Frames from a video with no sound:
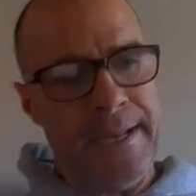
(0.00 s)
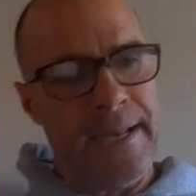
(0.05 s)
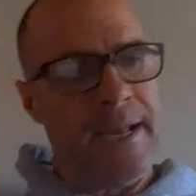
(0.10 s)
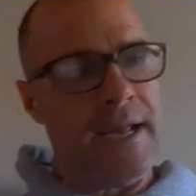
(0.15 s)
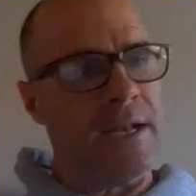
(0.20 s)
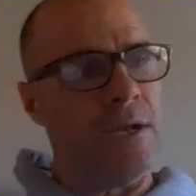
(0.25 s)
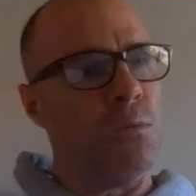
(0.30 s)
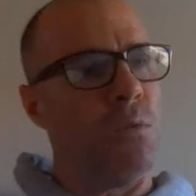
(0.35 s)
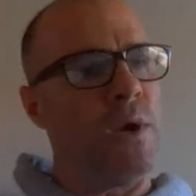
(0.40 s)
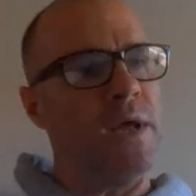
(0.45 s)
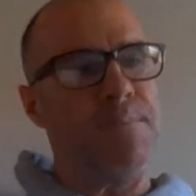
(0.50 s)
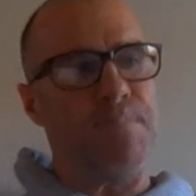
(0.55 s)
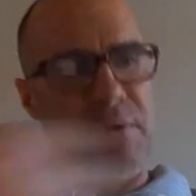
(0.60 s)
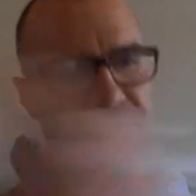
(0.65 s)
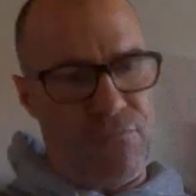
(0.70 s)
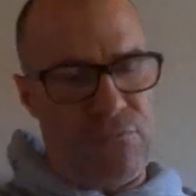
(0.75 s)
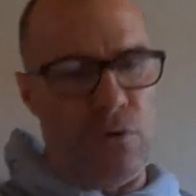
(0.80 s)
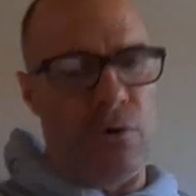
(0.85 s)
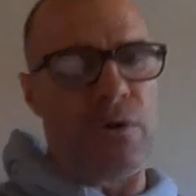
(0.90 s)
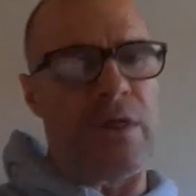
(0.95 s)
And the week
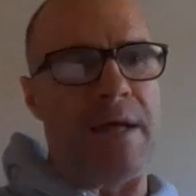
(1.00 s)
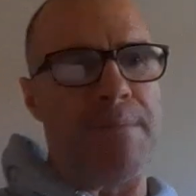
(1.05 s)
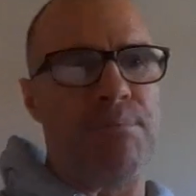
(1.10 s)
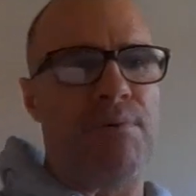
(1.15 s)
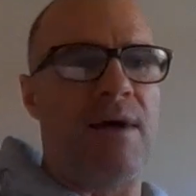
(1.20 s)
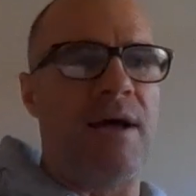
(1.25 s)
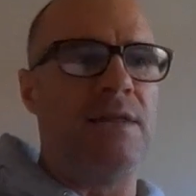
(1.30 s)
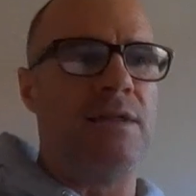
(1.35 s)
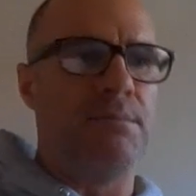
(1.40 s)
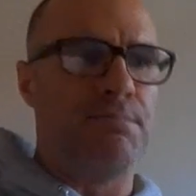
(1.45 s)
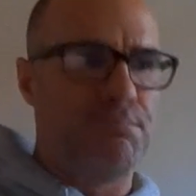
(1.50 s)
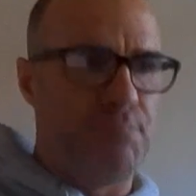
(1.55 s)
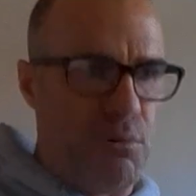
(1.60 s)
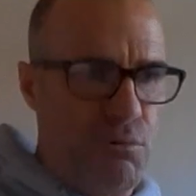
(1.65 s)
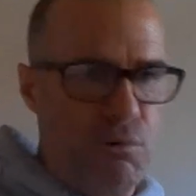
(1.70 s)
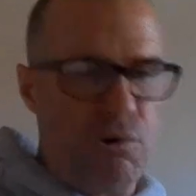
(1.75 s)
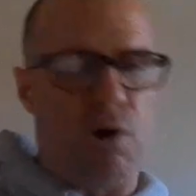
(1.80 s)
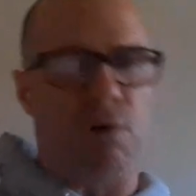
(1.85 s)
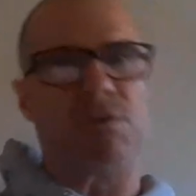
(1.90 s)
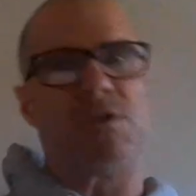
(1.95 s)
before they played the
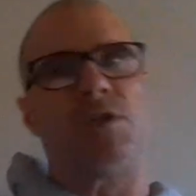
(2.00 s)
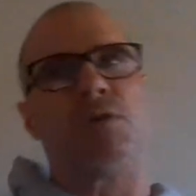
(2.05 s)
Bulldogs